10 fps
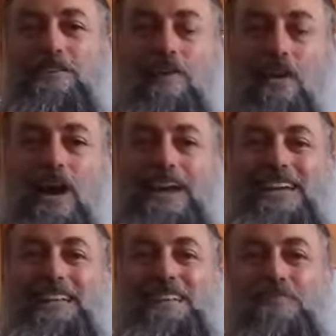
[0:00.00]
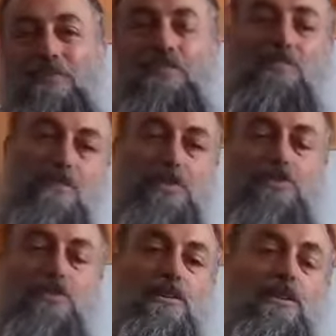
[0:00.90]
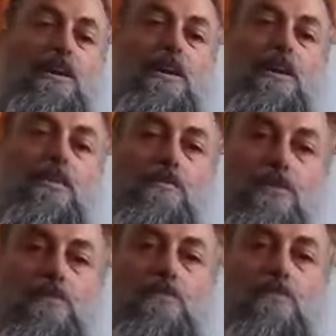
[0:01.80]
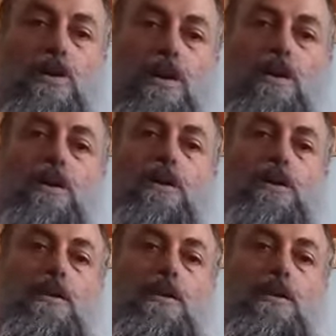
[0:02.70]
Torah in its first version, the version where